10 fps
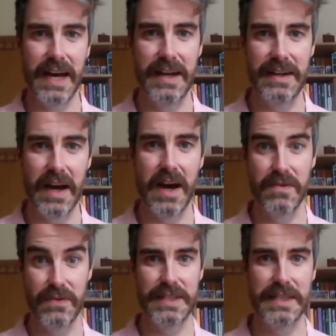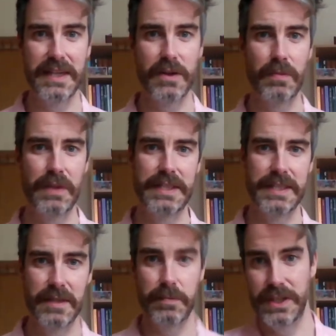and I've recently
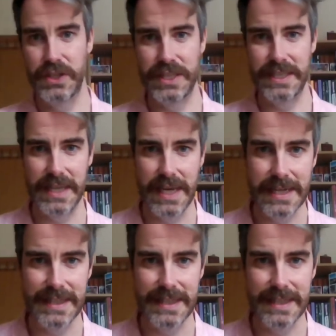completed the PGCE